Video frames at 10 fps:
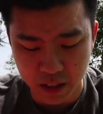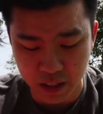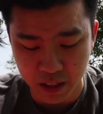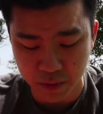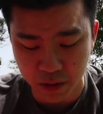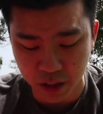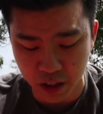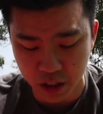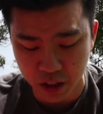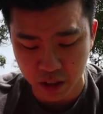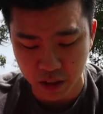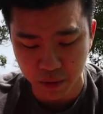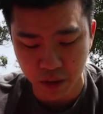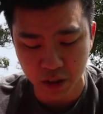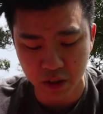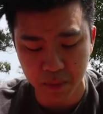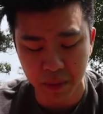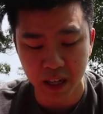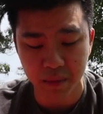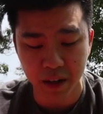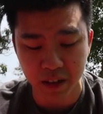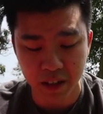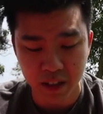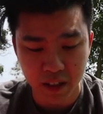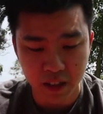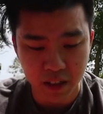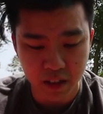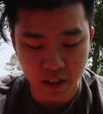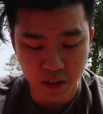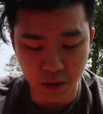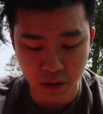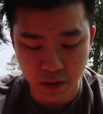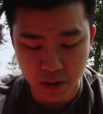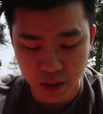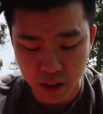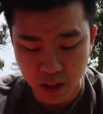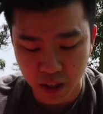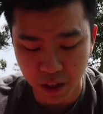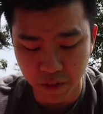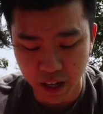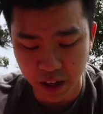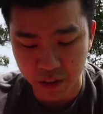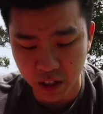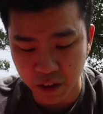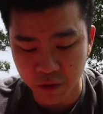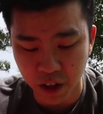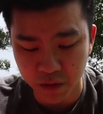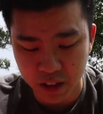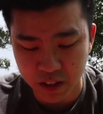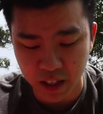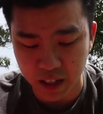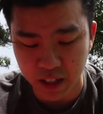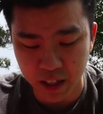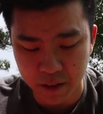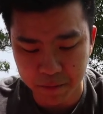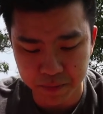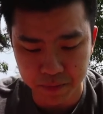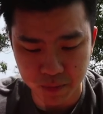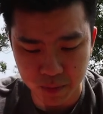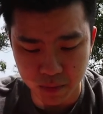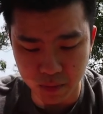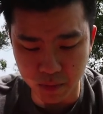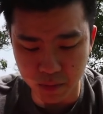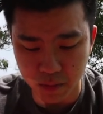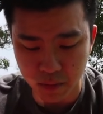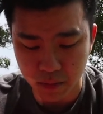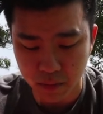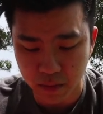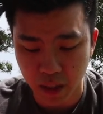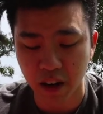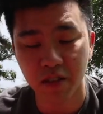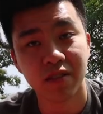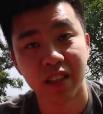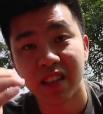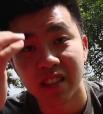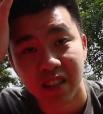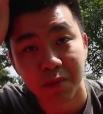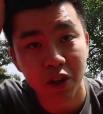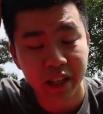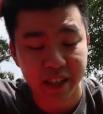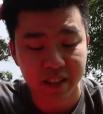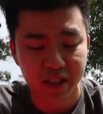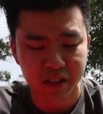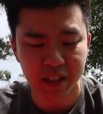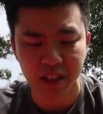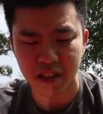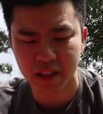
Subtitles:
I'm not sure. Okay, we're going to use a pineberry. Cool. If I have not evolved this guy yet, now, then this is Pokedex entry.